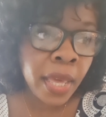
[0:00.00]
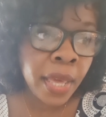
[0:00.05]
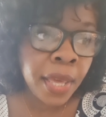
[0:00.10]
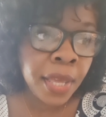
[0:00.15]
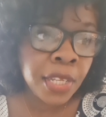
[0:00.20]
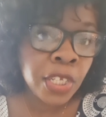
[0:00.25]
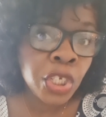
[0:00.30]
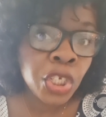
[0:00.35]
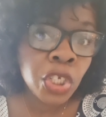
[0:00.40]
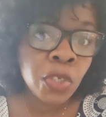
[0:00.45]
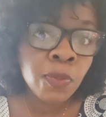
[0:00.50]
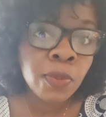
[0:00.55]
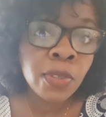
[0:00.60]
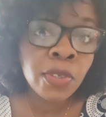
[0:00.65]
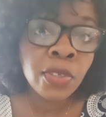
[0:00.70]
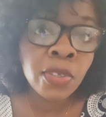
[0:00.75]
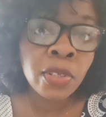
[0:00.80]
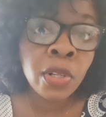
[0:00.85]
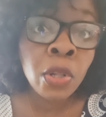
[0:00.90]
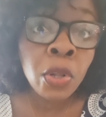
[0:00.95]
And she
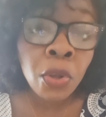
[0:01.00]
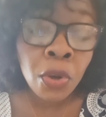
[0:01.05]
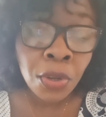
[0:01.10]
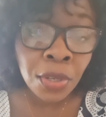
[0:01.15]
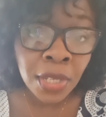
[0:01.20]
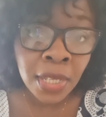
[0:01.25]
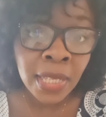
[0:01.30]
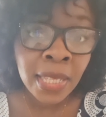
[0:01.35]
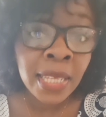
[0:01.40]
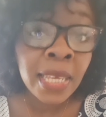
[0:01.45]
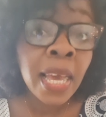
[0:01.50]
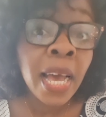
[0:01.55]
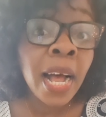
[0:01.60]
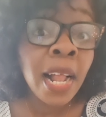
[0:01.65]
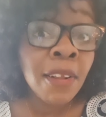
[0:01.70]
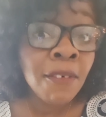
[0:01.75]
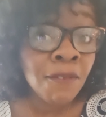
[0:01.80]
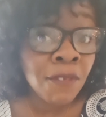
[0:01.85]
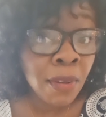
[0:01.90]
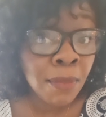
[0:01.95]
was learning the
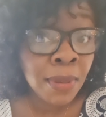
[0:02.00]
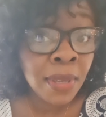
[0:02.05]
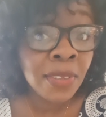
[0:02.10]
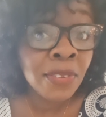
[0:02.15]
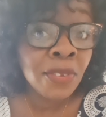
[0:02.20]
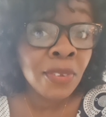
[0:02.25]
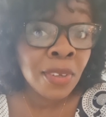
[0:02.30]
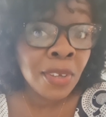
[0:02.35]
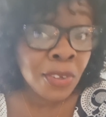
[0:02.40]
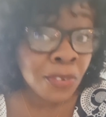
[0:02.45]
alphabet